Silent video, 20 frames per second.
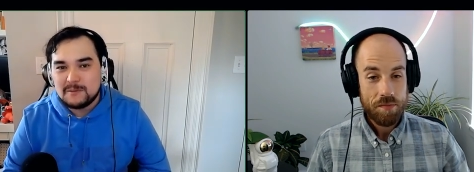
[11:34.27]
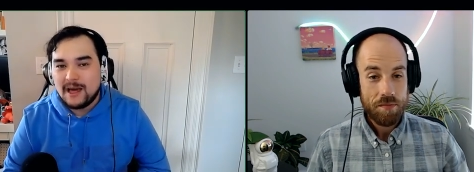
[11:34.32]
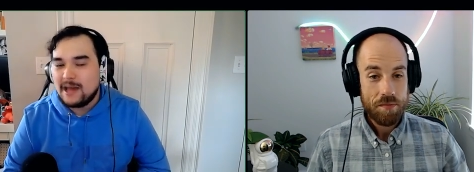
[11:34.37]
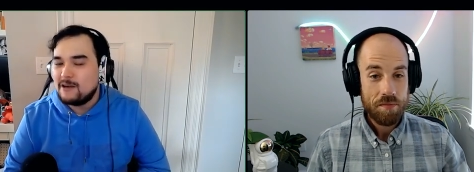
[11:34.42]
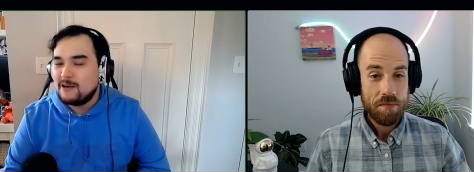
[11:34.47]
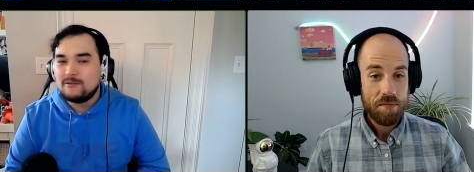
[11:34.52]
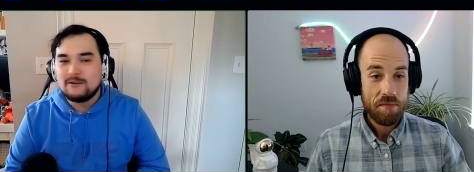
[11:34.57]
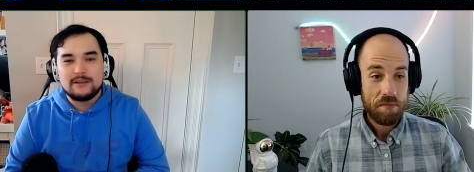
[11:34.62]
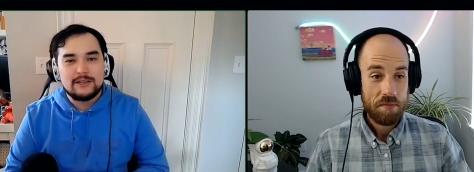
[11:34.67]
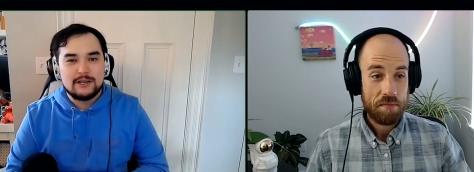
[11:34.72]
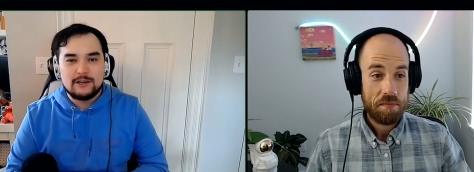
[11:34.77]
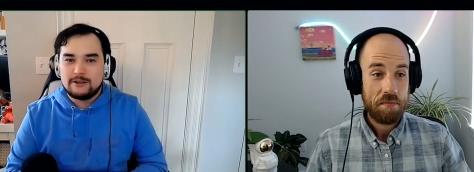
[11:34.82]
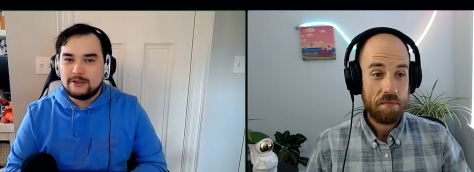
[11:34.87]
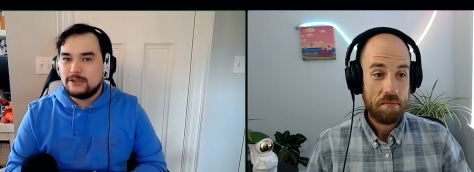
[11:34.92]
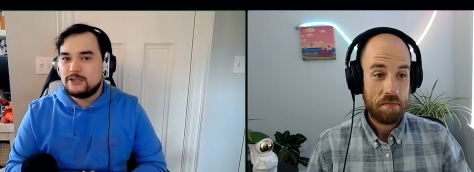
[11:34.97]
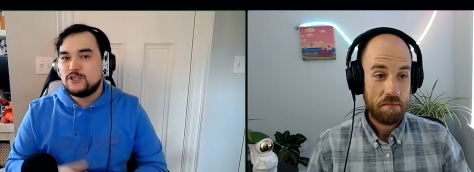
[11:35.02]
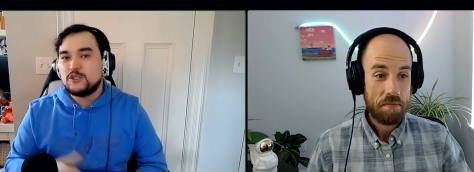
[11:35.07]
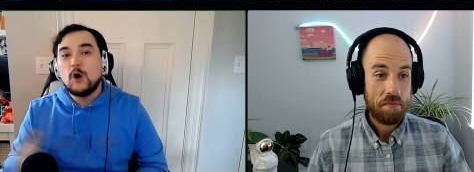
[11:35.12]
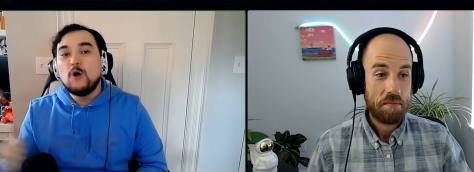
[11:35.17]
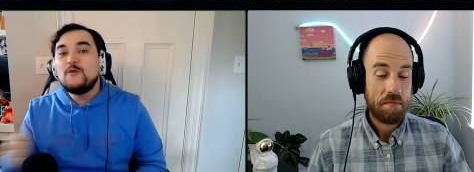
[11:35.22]
Speaker 1: I don't you,
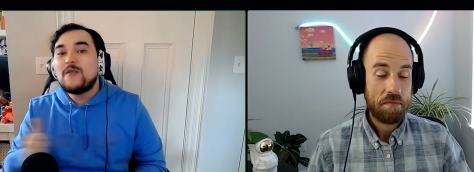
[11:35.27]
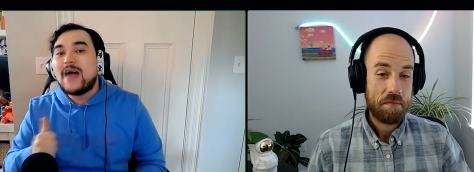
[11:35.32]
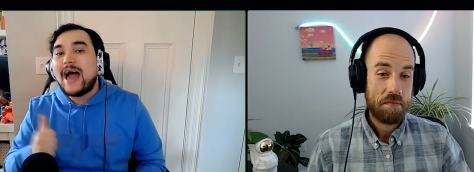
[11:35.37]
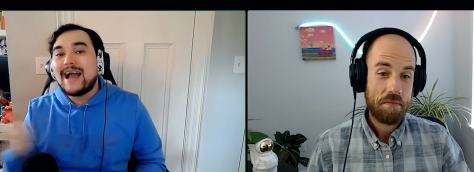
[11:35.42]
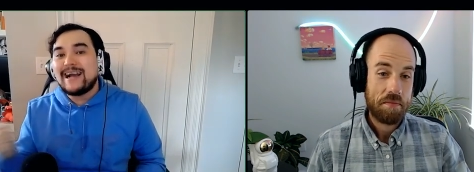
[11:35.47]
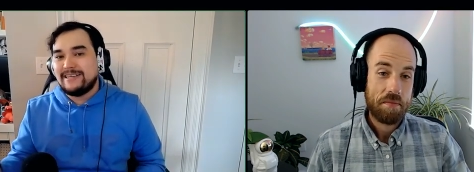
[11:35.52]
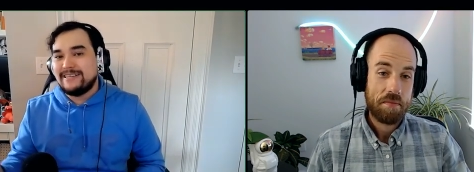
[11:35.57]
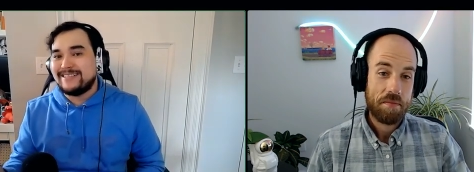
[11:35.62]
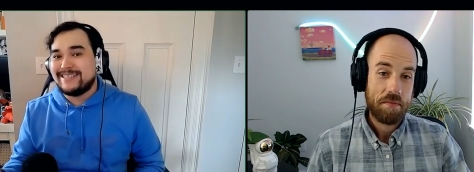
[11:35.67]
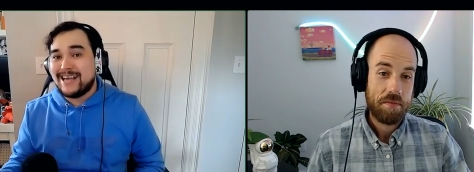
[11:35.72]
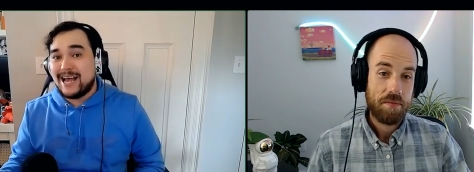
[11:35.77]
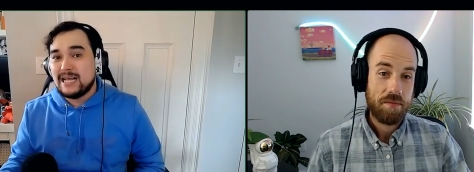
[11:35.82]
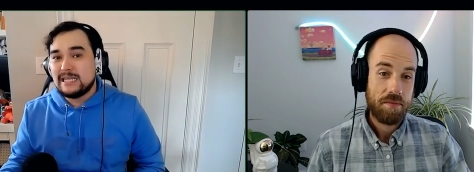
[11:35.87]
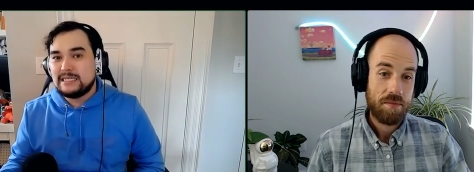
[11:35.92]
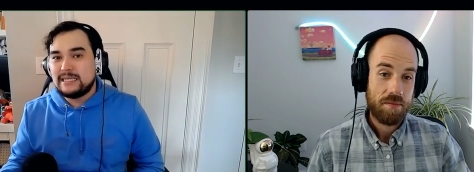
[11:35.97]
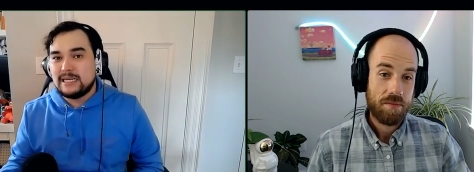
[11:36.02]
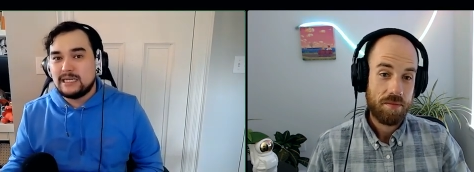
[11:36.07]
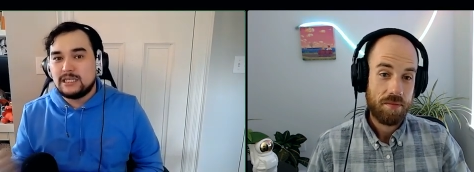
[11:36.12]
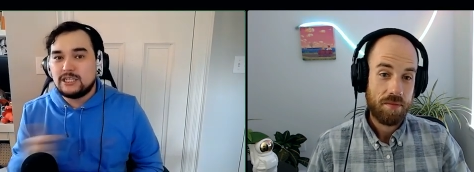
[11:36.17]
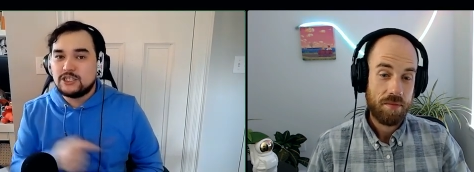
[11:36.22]
show that
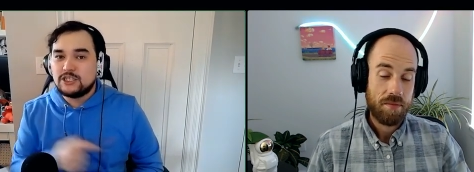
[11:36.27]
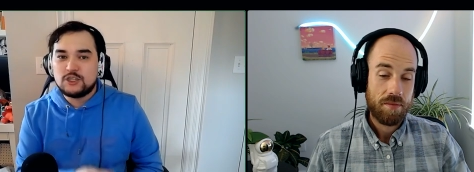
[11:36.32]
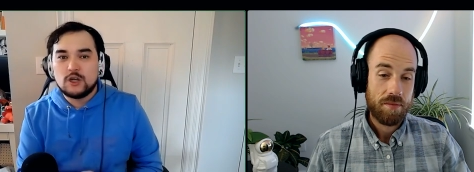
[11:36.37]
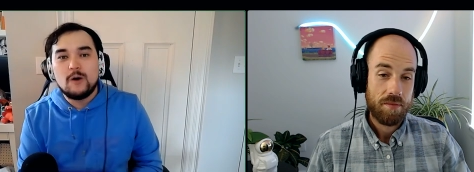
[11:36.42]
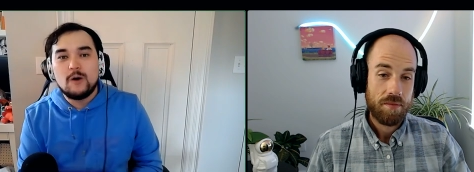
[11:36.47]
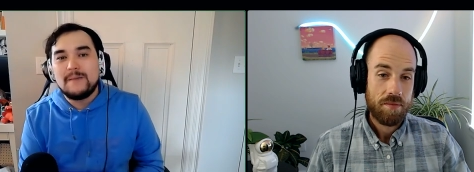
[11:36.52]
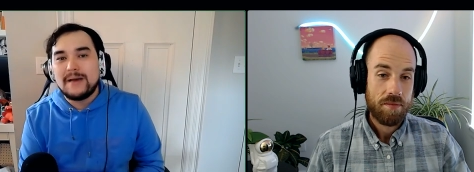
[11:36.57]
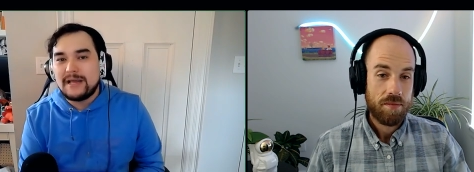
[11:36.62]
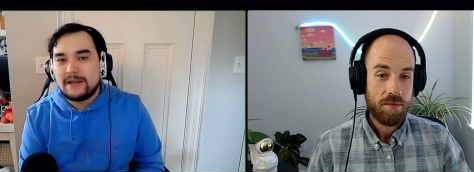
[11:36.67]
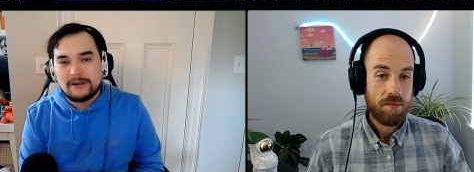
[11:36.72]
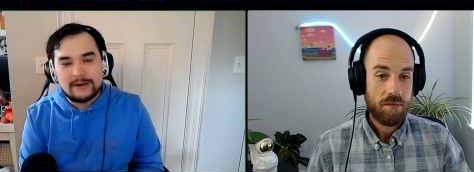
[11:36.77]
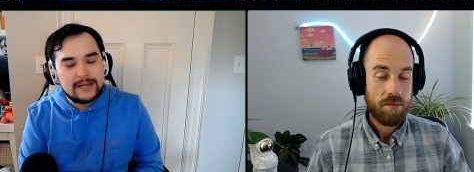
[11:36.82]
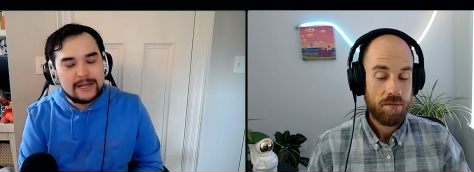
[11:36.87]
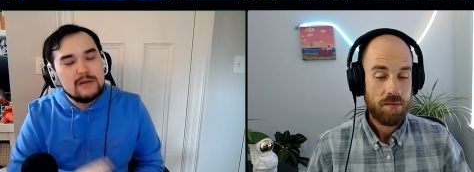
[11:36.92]
K'Sante to Showmaker.